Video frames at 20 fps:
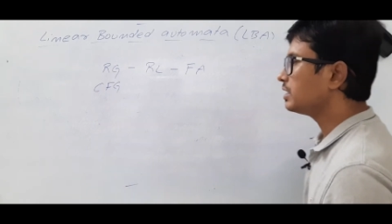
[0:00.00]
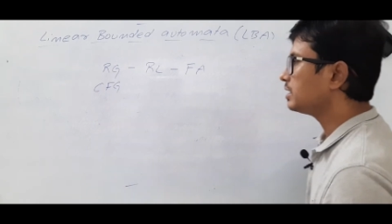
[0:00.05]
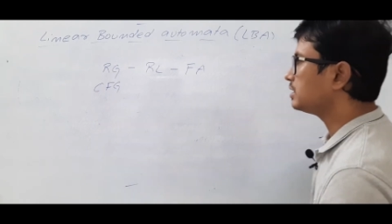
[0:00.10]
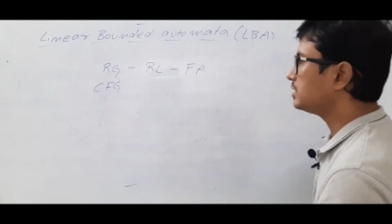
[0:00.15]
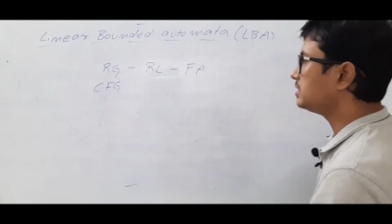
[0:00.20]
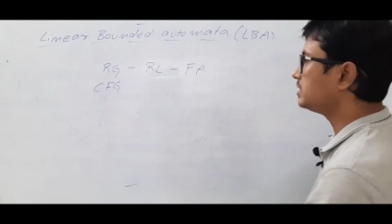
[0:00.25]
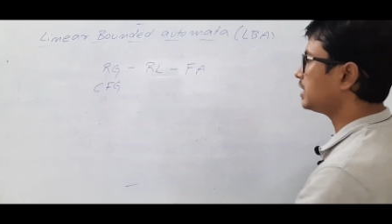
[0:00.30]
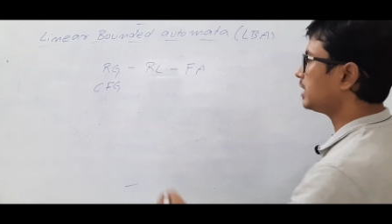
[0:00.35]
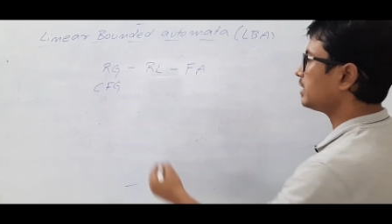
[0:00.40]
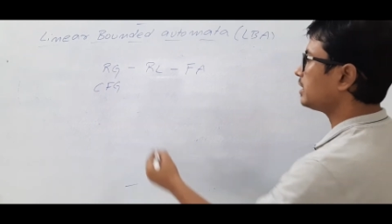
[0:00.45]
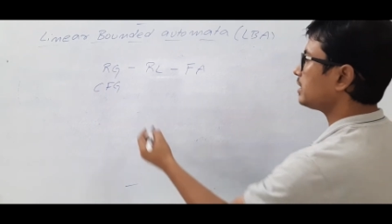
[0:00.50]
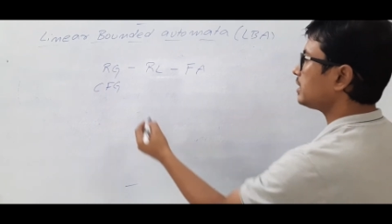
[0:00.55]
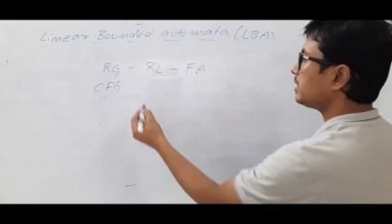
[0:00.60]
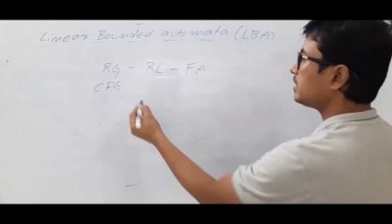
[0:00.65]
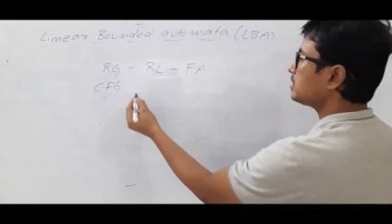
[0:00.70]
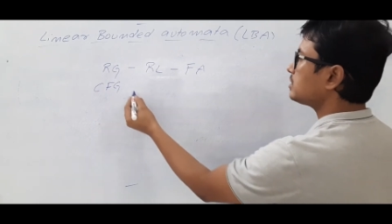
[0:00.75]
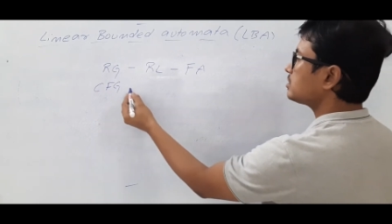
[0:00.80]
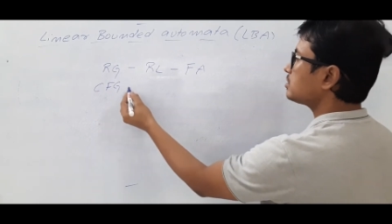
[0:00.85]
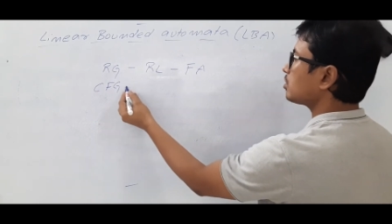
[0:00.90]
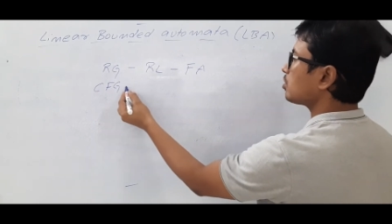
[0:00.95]

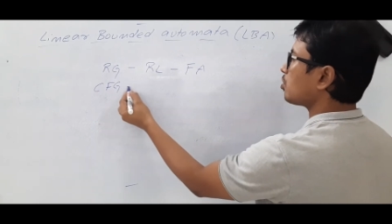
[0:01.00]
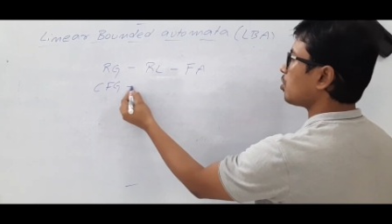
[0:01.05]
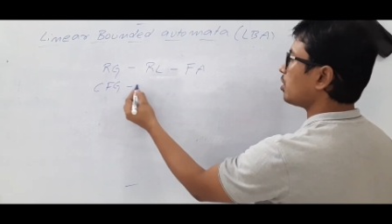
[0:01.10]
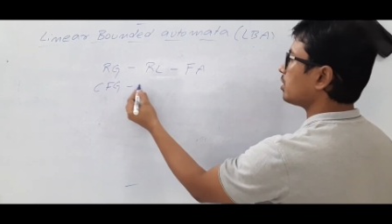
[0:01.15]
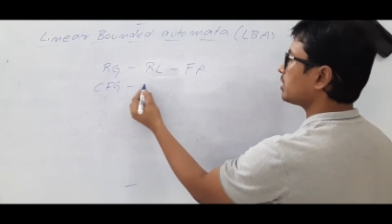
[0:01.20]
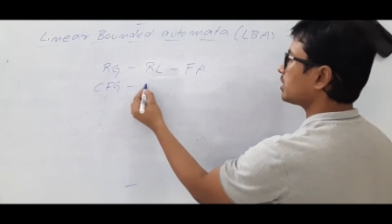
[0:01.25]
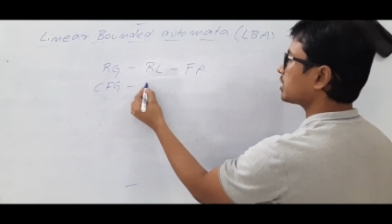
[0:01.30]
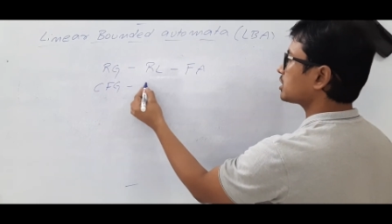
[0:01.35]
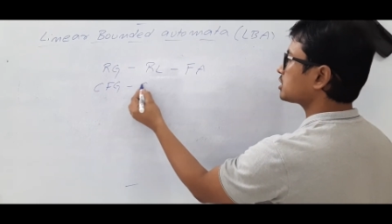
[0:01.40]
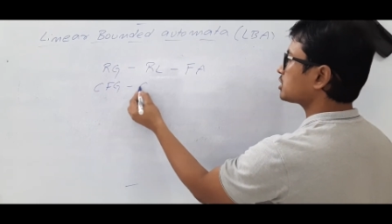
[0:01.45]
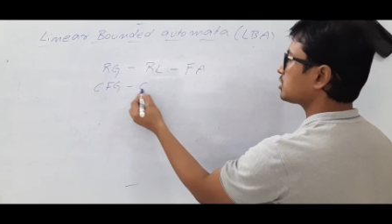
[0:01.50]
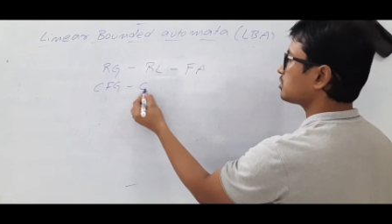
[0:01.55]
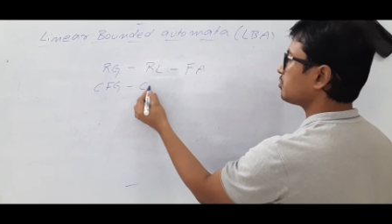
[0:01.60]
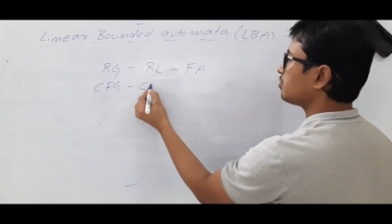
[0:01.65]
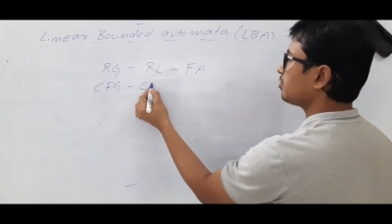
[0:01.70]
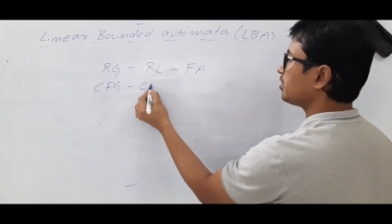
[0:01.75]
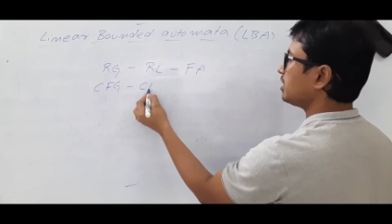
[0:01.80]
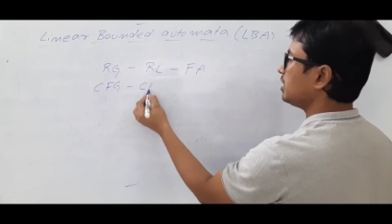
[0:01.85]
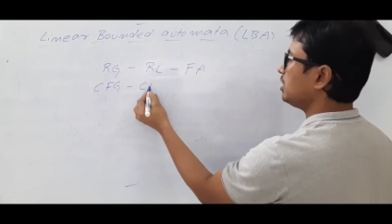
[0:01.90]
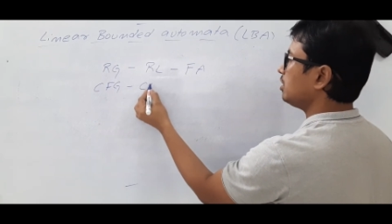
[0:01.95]
generates the
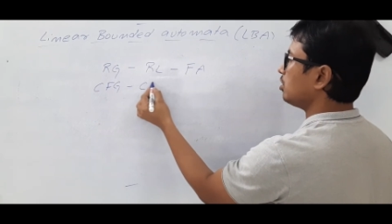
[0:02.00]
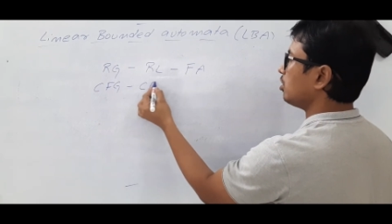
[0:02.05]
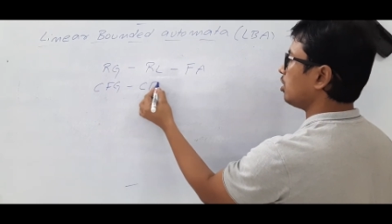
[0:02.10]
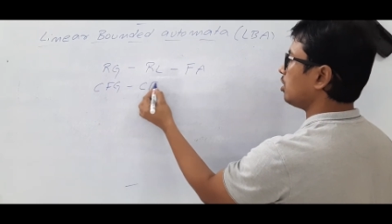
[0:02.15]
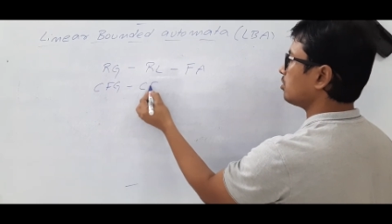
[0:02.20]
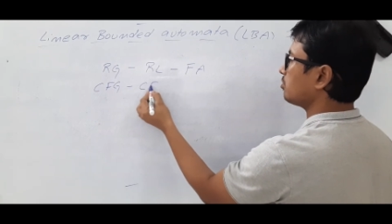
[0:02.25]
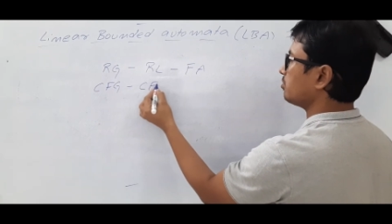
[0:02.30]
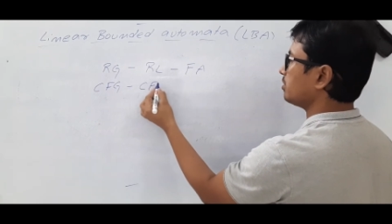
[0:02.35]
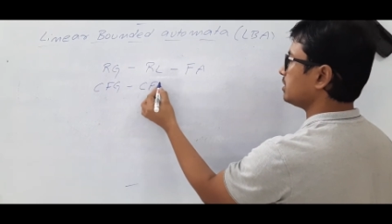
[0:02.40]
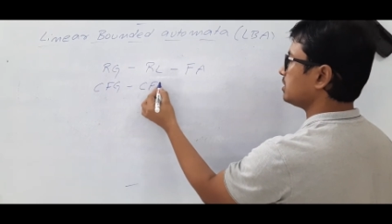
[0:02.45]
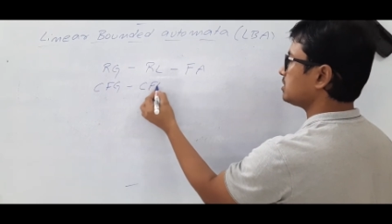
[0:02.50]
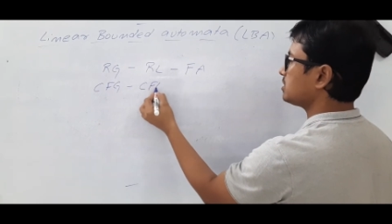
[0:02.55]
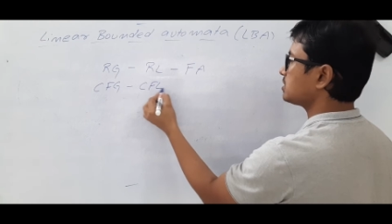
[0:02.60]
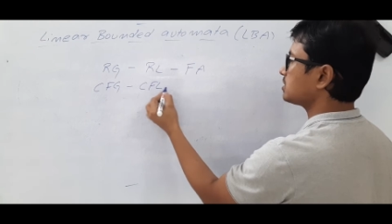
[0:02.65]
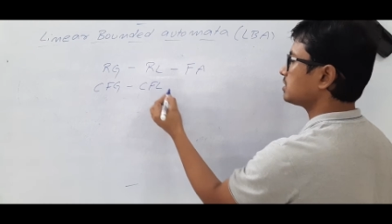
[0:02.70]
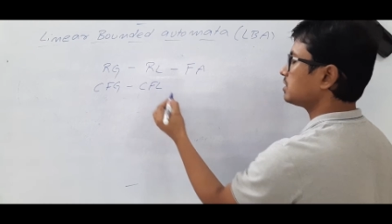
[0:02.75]
context-free language,